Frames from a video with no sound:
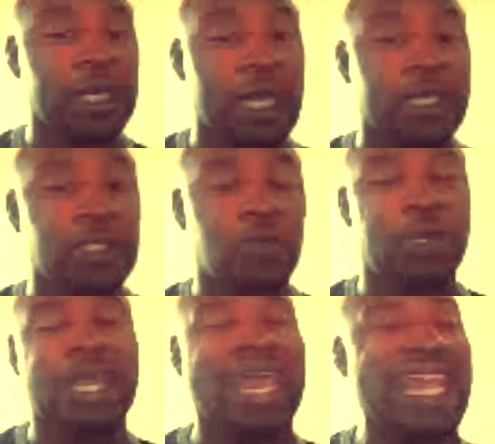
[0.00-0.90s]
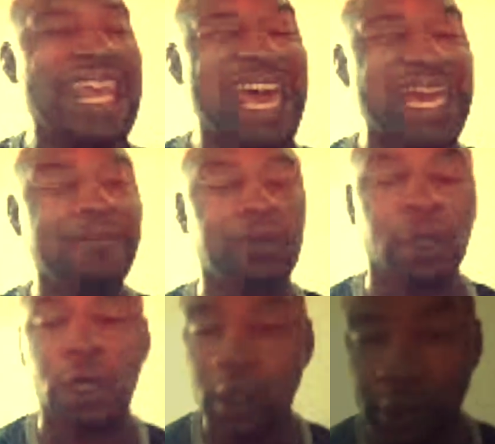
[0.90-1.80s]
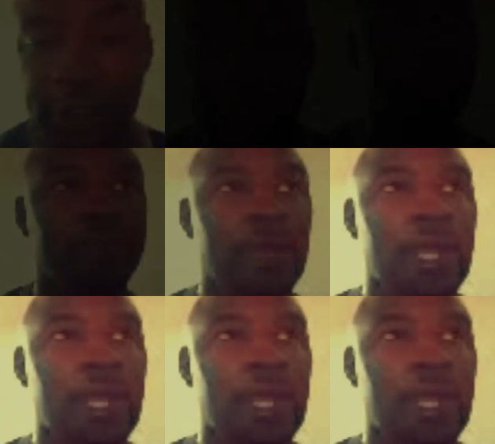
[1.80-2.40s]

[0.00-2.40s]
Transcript: at doing any kind of learning.